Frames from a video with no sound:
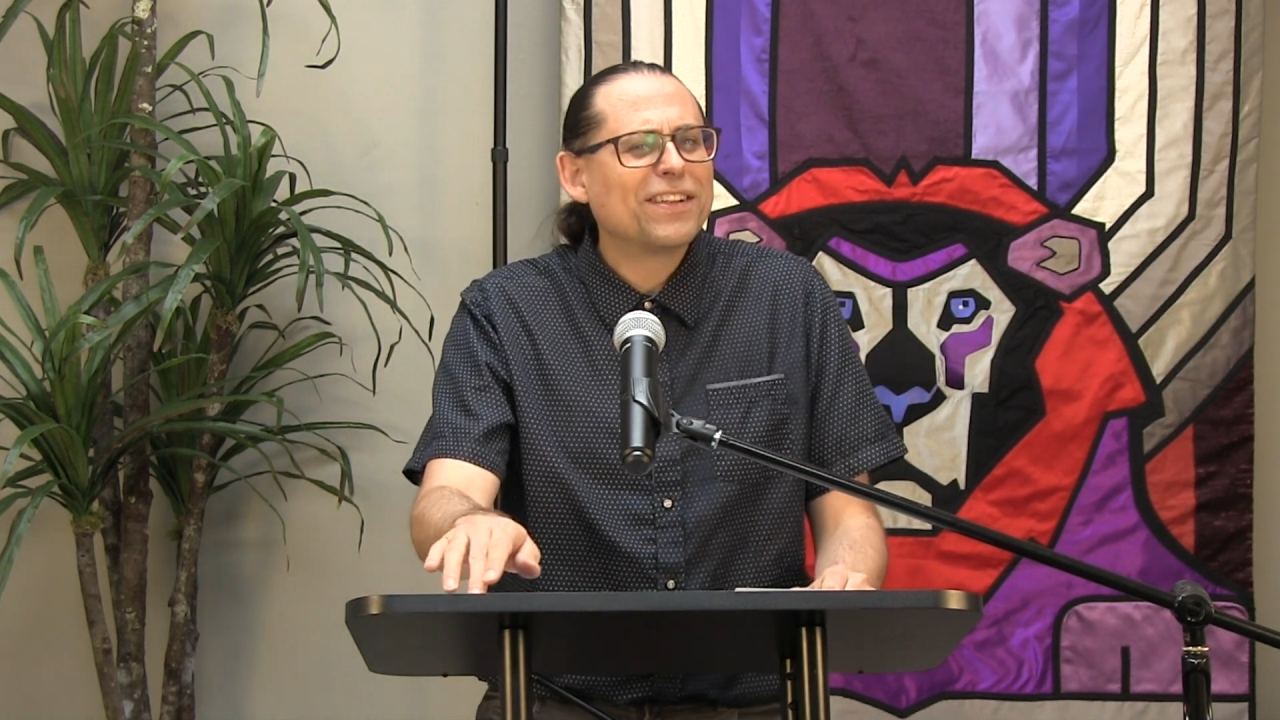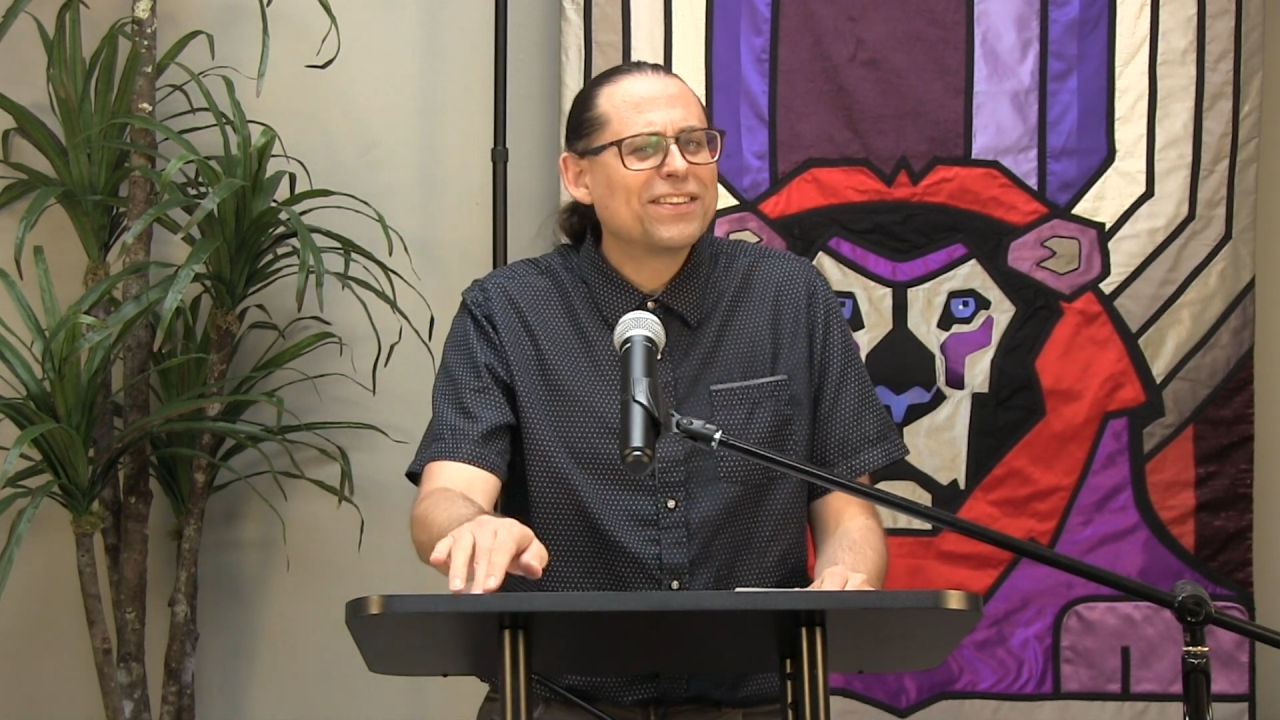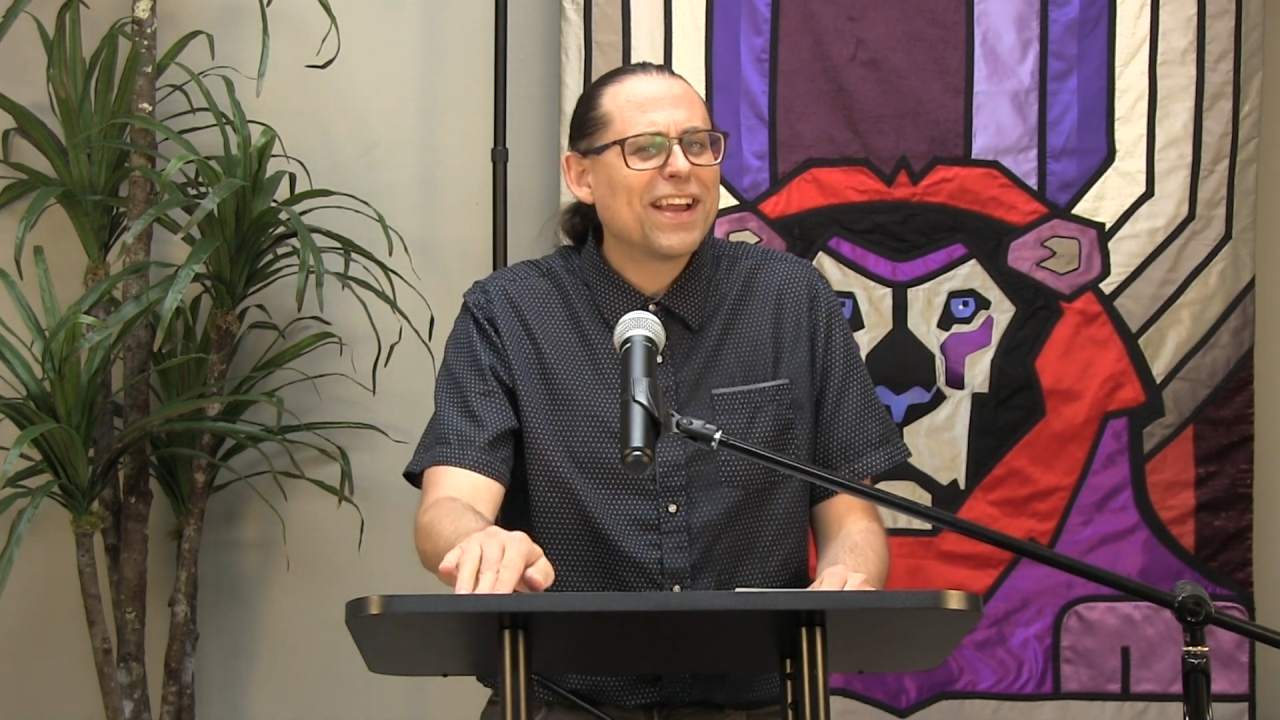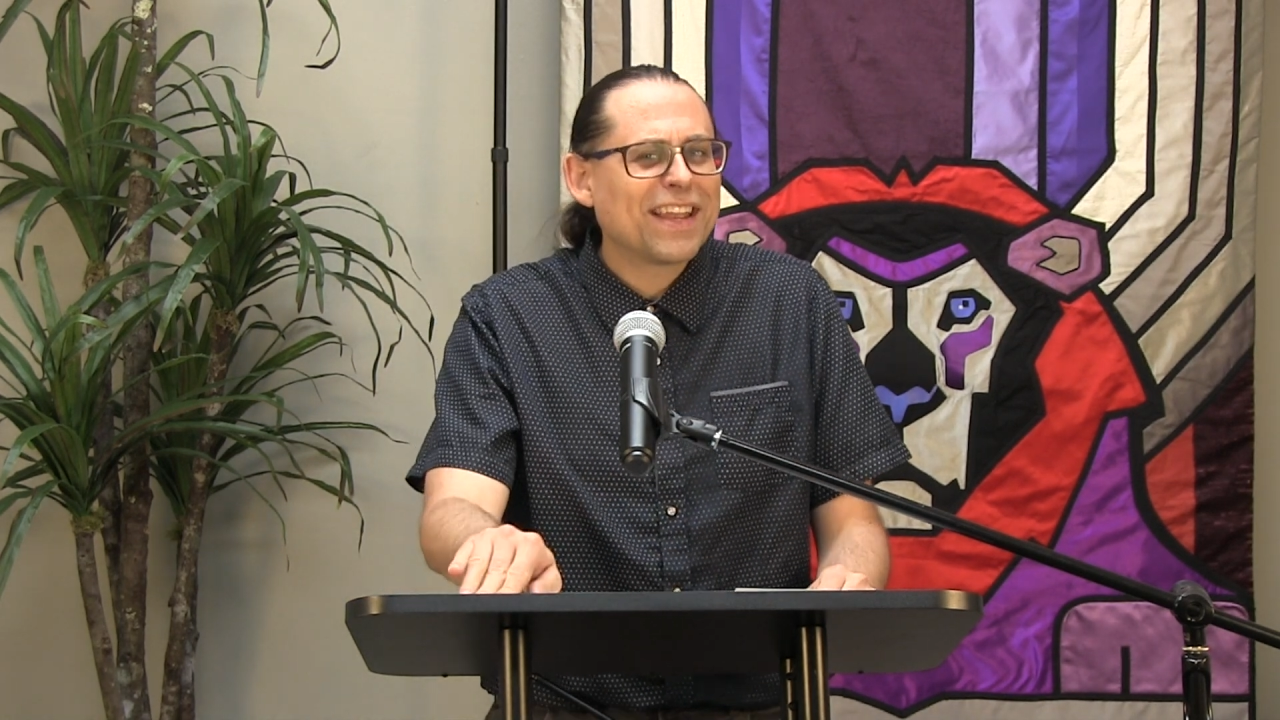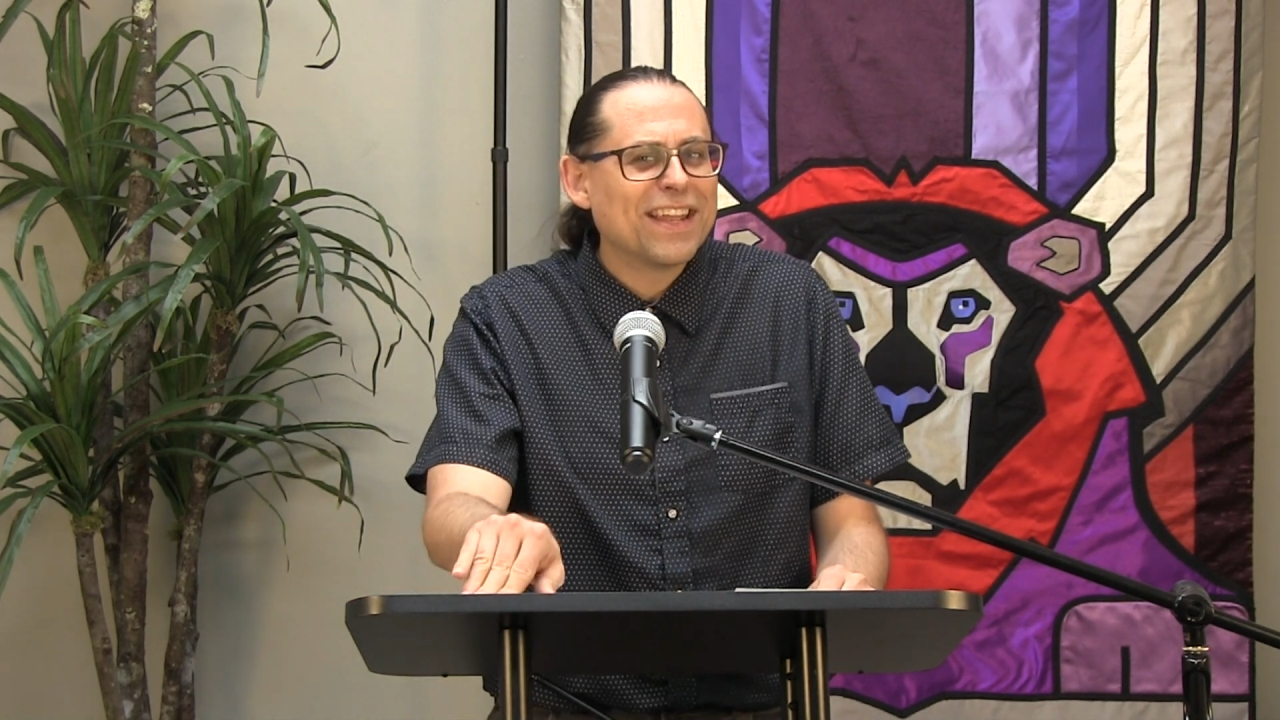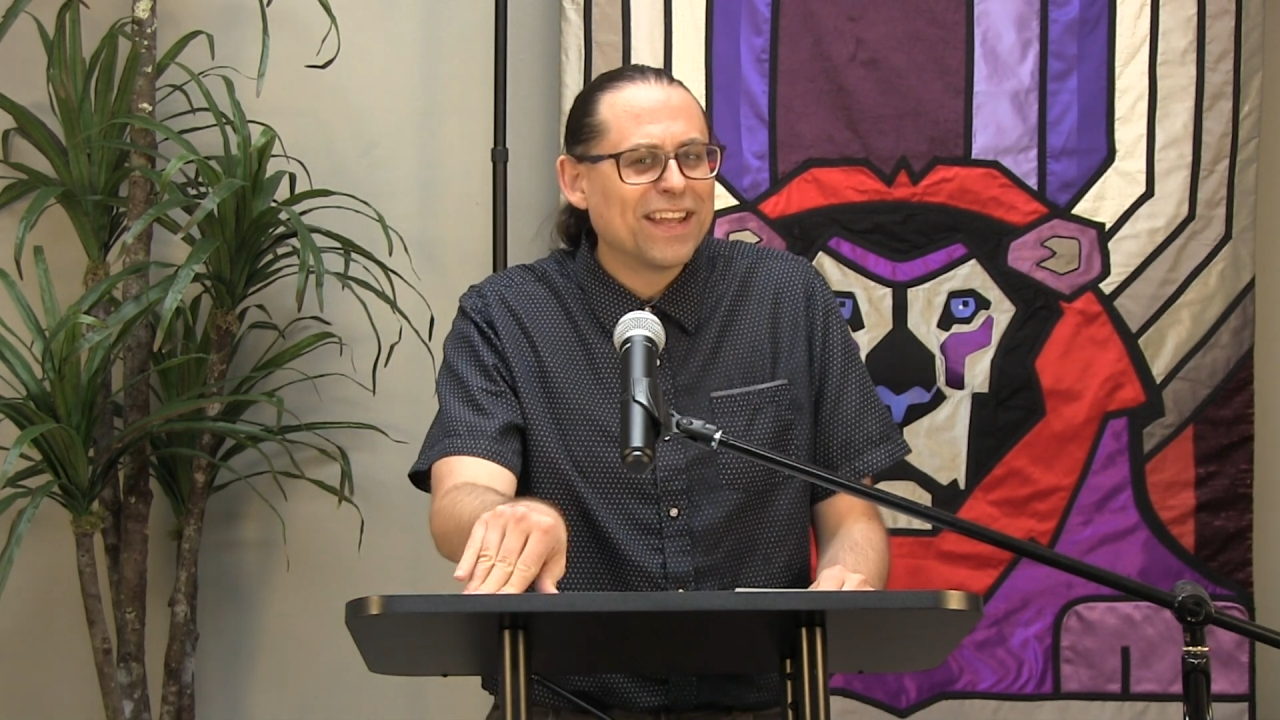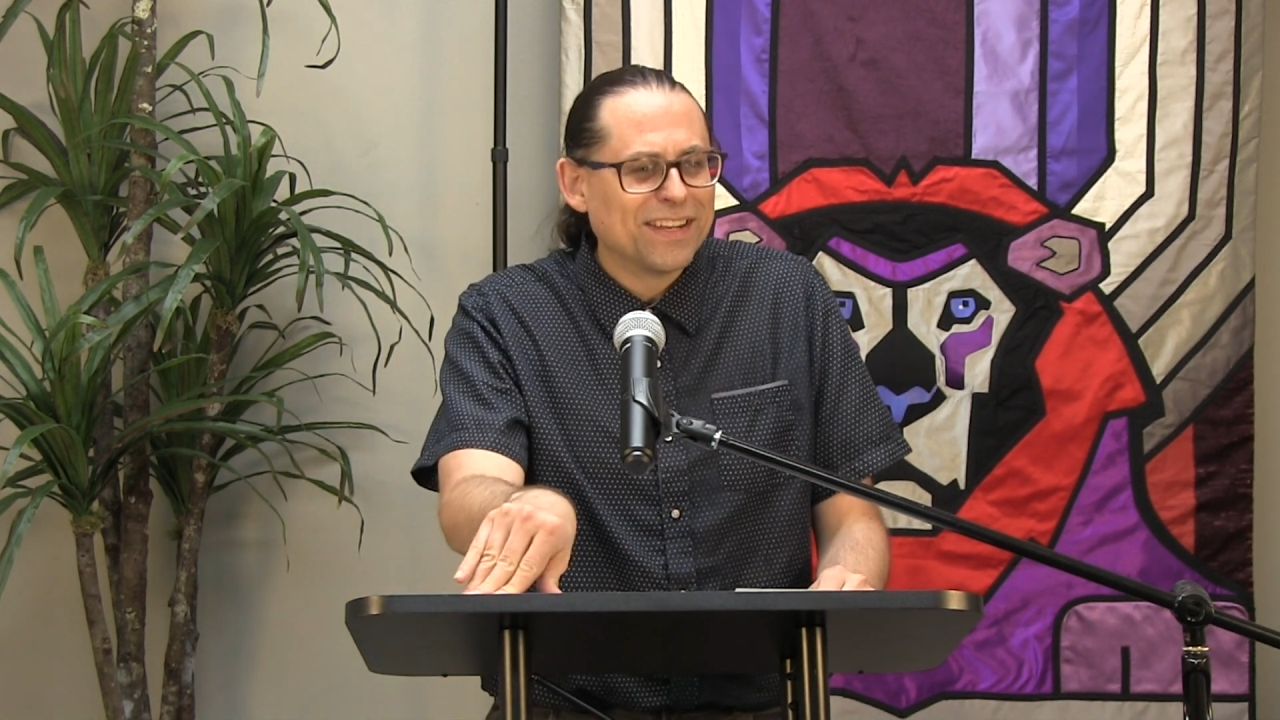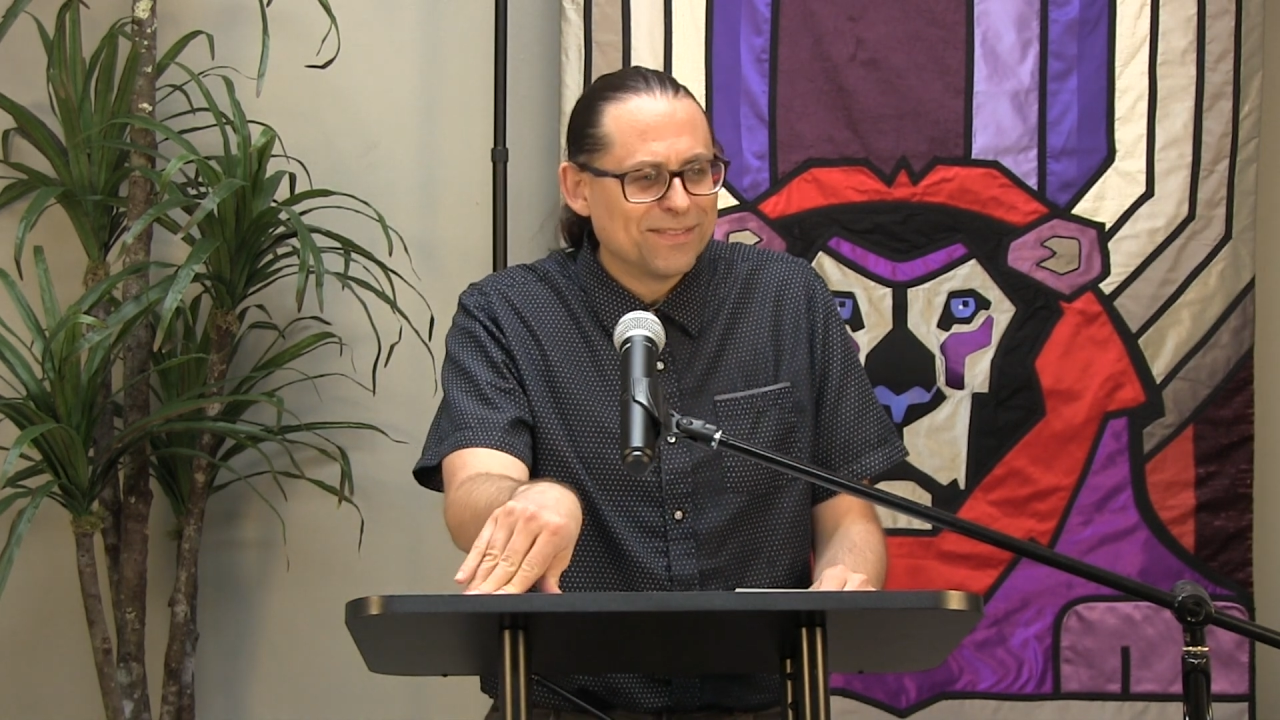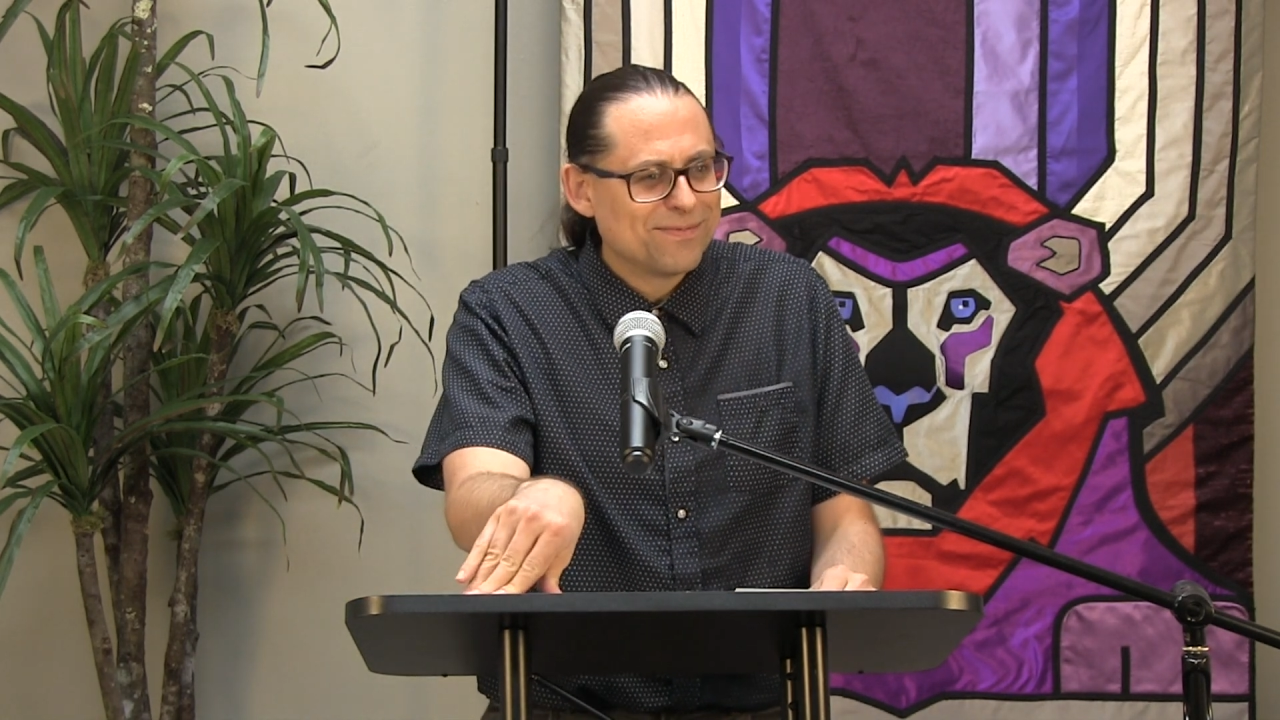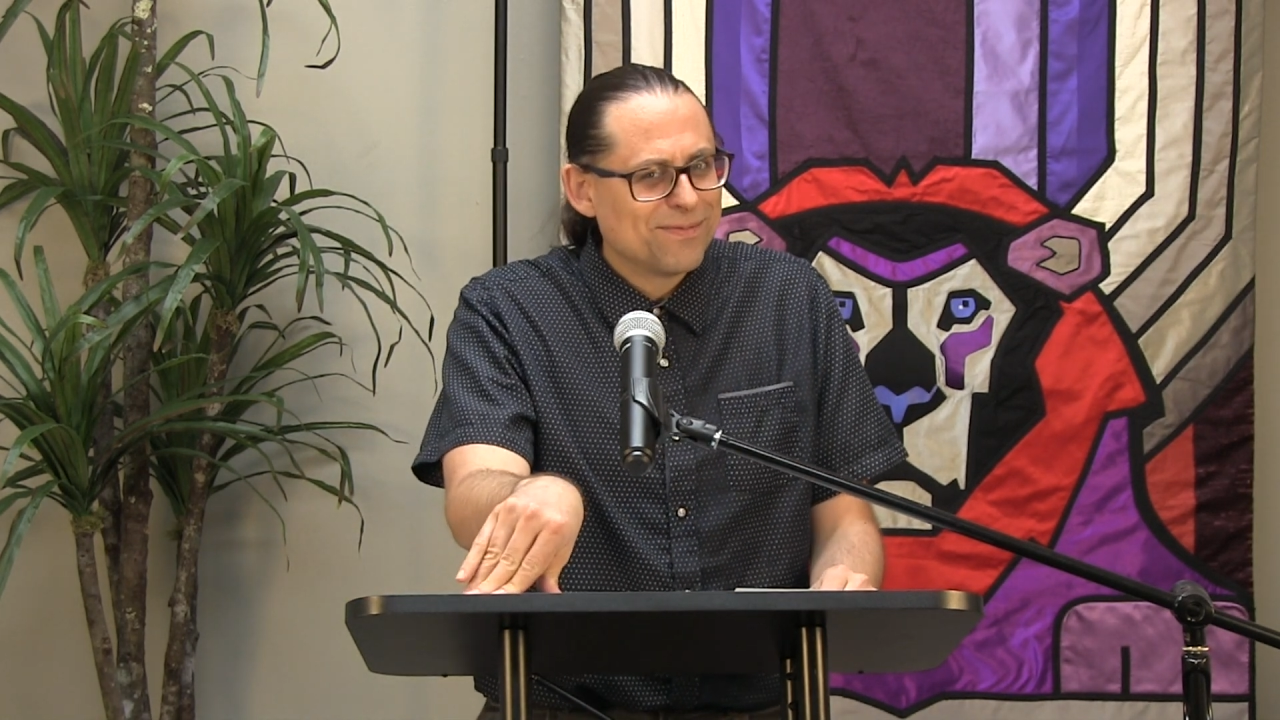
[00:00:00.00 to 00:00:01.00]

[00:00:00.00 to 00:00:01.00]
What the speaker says: check in